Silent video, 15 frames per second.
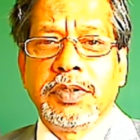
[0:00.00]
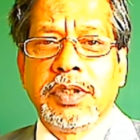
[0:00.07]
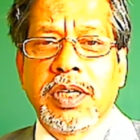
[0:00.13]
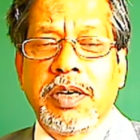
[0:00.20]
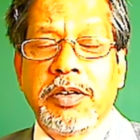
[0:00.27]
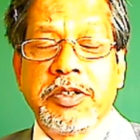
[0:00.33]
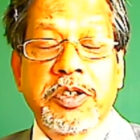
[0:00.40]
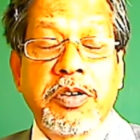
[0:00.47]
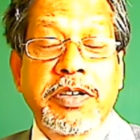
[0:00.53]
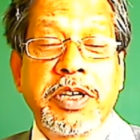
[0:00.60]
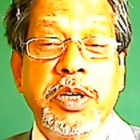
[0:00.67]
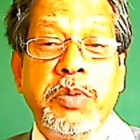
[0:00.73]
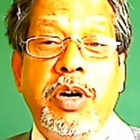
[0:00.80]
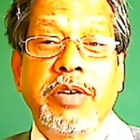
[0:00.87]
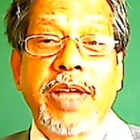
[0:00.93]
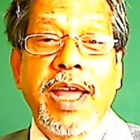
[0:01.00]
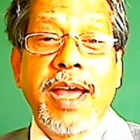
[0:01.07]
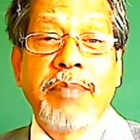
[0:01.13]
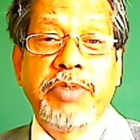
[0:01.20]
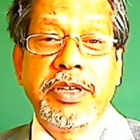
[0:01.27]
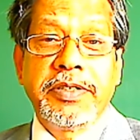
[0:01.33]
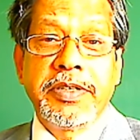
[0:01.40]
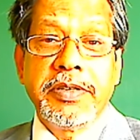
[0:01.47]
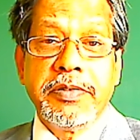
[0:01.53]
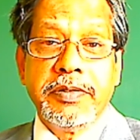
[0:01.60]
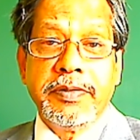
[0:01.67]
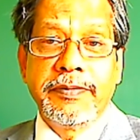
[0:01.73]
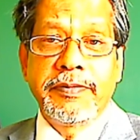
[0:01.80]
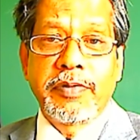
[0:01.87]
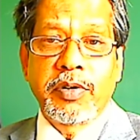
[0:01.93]
I was talking about amplitude,
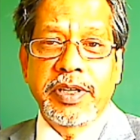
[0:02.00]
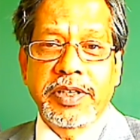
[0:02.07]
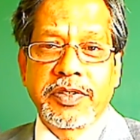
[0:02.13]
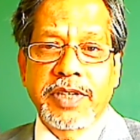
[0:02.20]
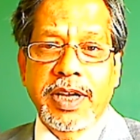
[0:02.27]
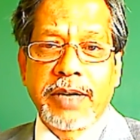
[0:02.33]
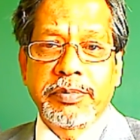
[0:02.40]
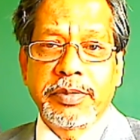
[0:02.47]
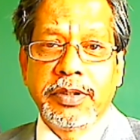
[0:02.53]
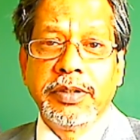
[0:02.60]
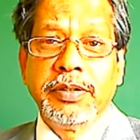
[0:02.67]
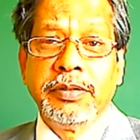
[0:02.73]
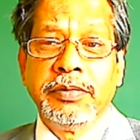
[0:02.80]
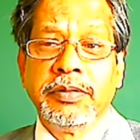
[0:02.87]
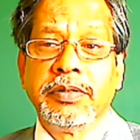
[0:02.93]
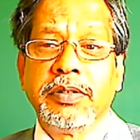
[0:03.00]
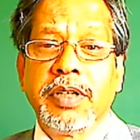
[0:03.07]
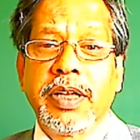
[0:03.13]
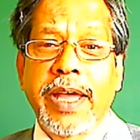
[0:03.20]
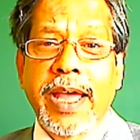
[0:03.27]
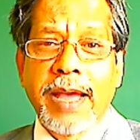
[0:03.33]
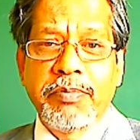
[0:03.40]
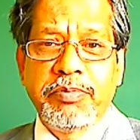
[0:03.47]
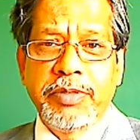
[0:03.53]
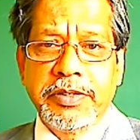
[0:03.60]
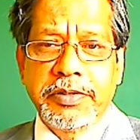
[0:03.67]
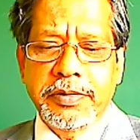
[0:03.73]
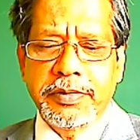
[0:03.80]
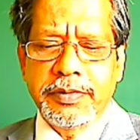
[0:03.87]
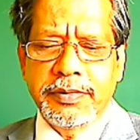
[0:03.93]
for example.
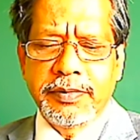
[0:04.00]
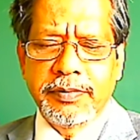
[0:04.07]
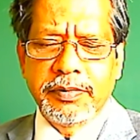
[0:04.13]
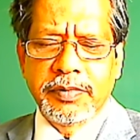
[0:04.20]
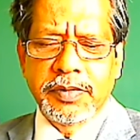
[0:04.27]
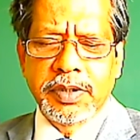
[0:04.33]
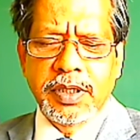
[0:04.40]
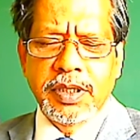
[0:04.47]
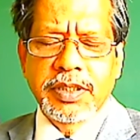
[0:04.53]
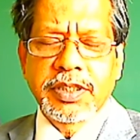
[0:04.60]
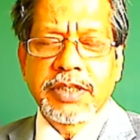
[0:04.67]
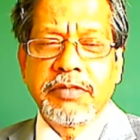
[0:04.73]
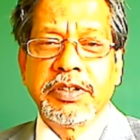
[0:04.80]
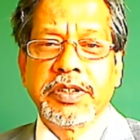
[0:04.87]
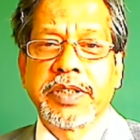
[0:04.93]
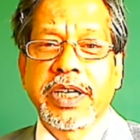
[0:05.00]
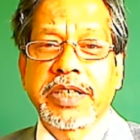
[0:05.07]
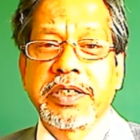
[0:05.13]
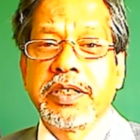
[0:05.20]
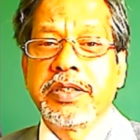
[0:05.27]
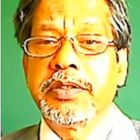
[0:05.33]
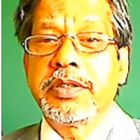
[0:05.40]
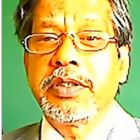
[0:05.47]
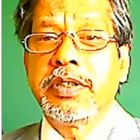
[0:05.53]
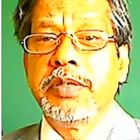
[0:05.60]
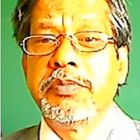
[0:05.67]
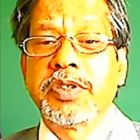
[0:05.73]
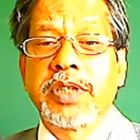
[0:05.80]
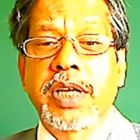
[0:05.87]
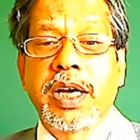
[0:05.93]
Amplitude. Some of the technical
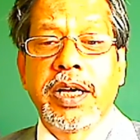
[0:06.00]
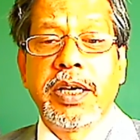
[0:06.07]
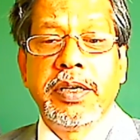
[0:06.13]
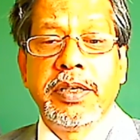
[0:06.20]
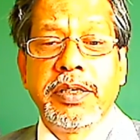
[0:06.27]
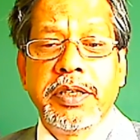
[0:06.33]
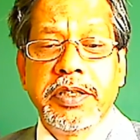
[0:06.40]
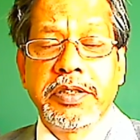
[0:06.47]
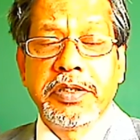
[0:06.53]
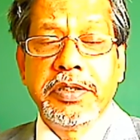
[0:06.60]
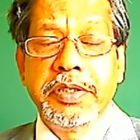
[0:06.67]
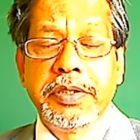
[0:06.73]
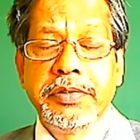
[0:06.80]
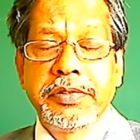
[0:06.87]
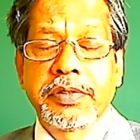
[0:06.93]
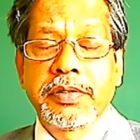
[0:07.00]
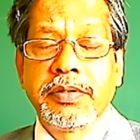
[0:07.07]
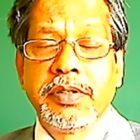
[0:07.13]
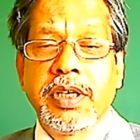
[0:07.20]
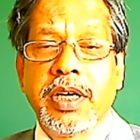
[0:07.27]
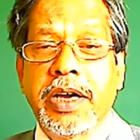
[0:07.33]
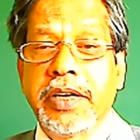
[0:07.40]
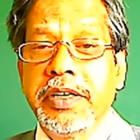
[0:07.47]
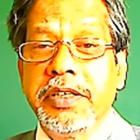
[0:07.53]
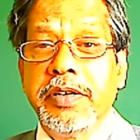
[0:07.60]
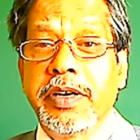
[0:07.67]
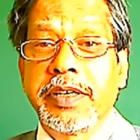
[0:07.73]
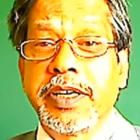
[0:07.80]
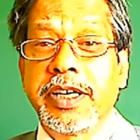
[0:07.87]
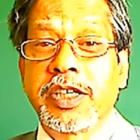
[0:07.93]
terms I introduced, I did
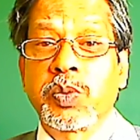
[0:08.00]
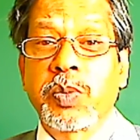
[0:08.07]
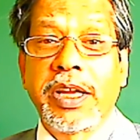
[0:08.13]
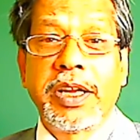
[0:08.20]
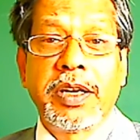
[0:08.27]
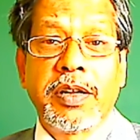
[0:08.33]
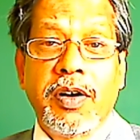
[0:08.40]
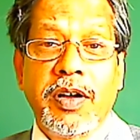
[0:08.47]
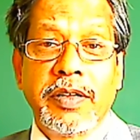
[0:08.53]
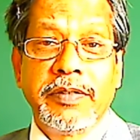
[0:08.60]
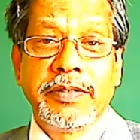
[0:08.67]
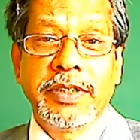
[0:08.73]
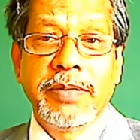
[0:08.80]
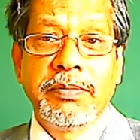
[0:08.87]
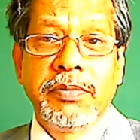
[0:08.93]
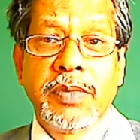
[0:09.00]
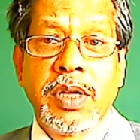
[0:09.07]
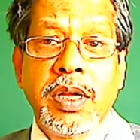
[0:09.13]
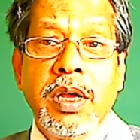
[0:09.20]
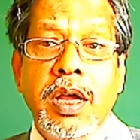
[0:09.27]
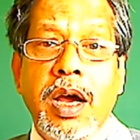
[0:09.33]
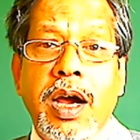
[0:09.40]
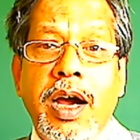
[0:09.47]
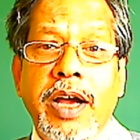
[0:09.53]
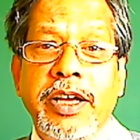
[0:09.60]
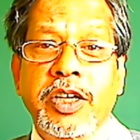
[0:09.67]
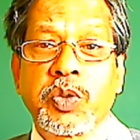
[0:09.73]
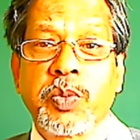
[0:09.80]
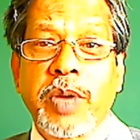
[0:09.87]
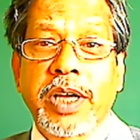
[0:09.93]
not explain all of them. I
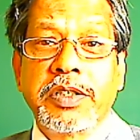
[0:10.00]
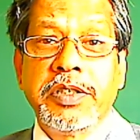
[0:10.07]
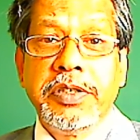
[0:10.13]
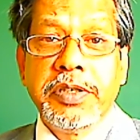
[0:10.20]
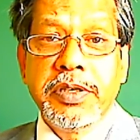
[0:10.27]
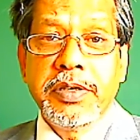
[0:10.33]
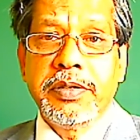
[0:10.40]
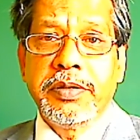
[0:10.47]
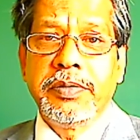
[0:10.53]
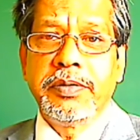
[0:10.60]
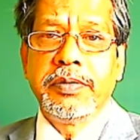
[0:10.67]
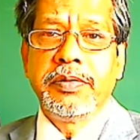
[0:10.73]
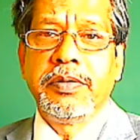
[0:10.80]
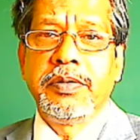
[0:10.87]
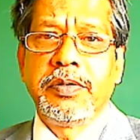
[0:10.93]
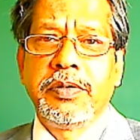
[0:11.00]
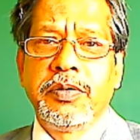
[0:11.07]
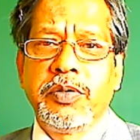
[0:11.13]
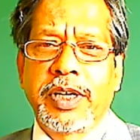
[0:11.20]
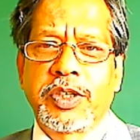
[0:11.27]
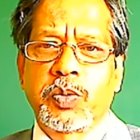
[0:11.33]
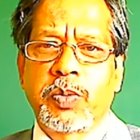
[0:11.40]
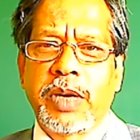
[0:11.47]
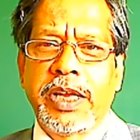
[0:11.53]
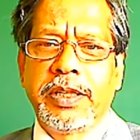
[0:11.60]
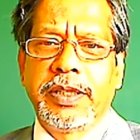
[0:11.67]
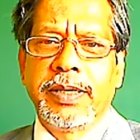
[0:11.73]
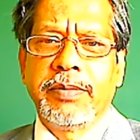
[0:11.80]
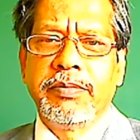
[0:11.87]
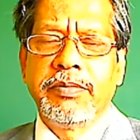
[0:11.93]
expect you to explain
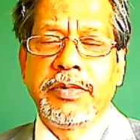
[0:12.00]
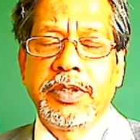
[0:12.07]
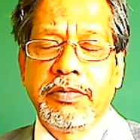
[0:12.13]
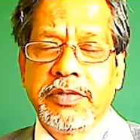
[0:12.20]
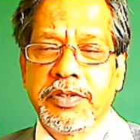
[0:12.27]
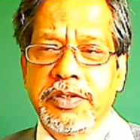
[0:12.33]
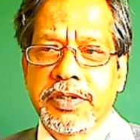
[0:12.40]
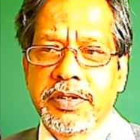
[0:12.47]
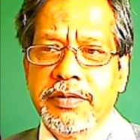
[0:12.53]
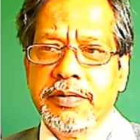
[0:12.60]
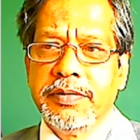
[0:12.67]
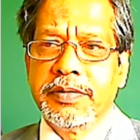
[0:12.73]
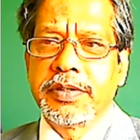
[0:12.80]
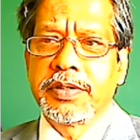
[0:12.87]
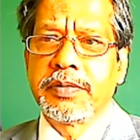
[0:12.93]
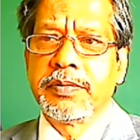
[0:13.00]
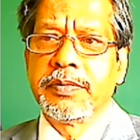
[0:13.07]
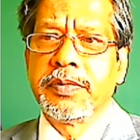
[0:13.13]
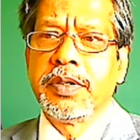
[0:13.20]
them to the students.